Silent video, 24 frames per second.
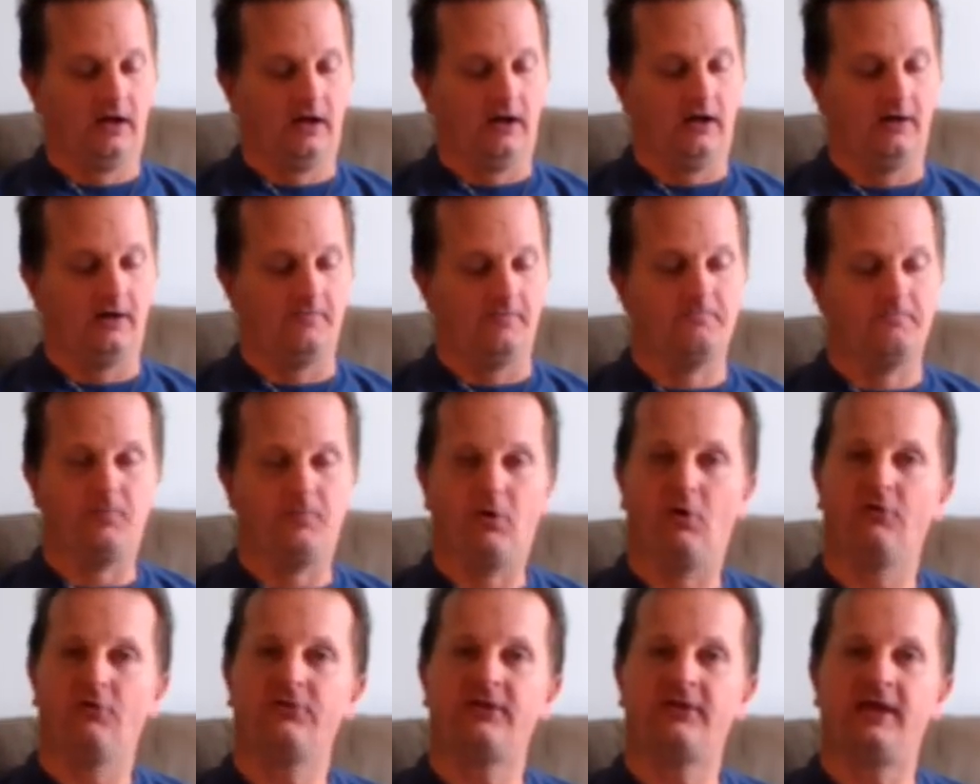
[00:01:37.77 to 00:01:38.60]

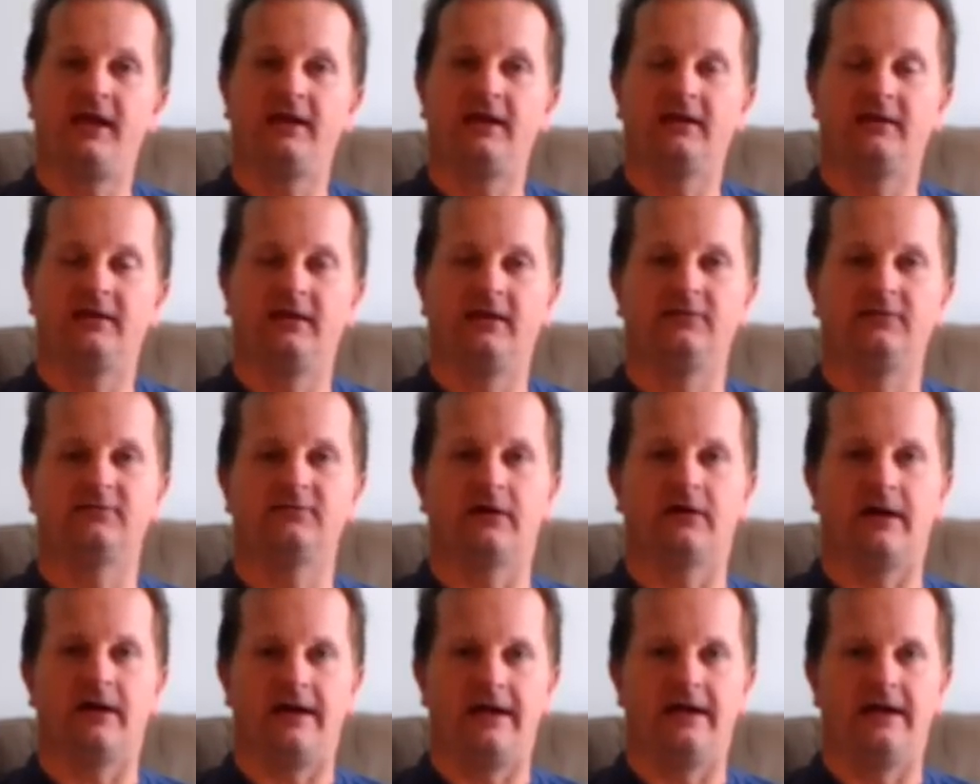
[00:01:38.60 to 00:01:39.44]
Both candidates
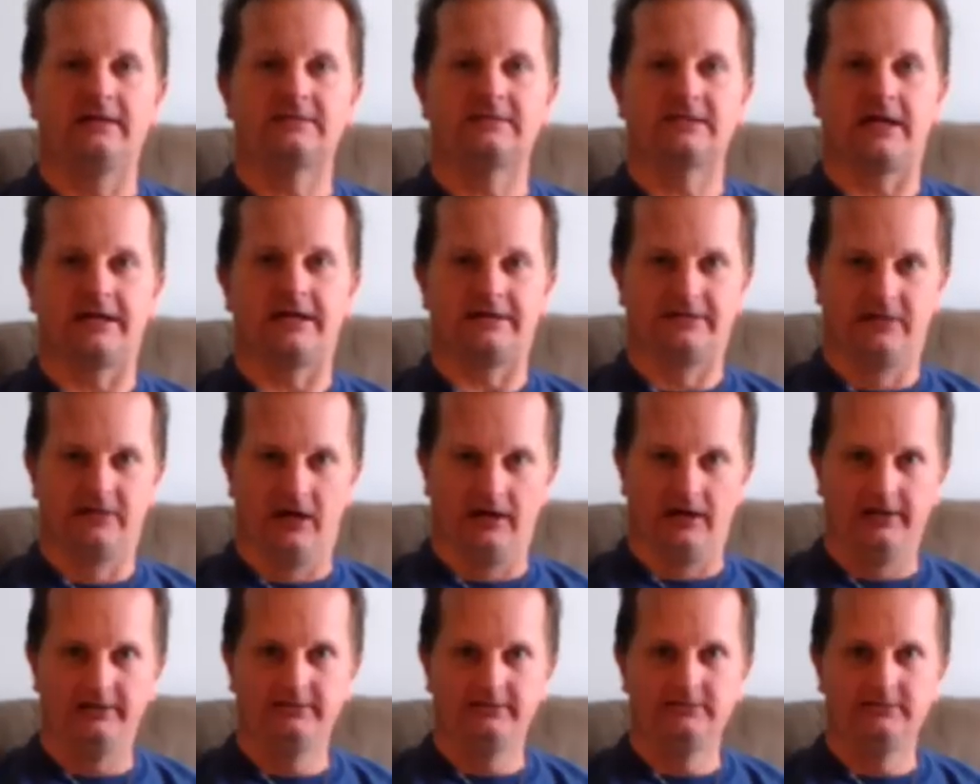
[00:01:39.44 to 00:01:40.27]
are
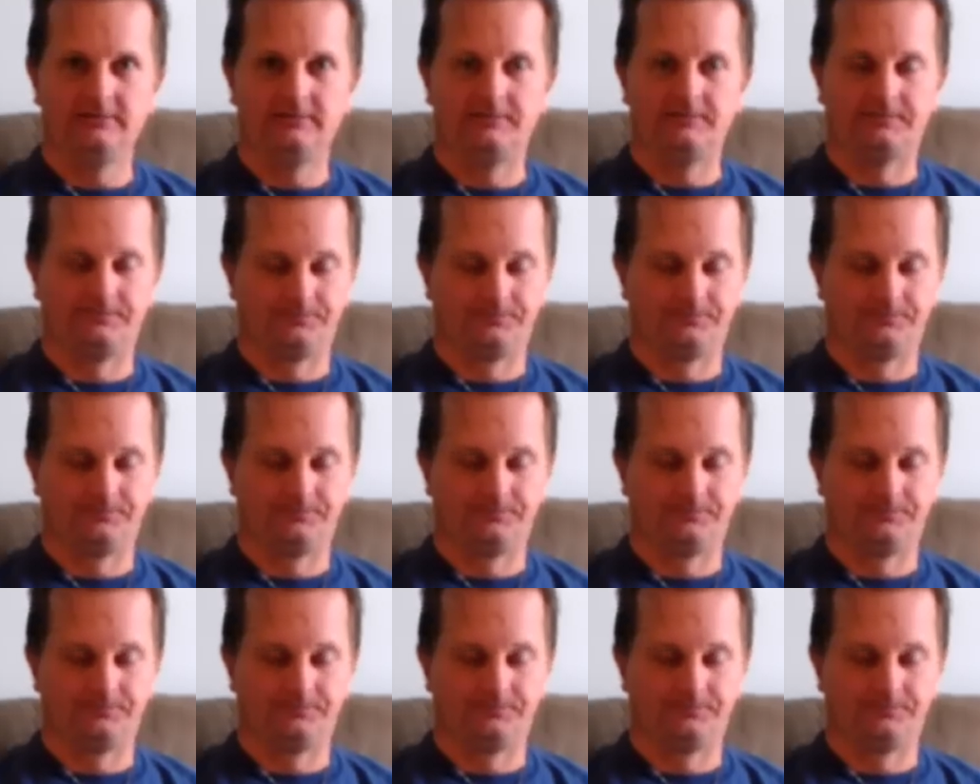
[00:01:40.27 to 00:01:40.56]
anti-gun.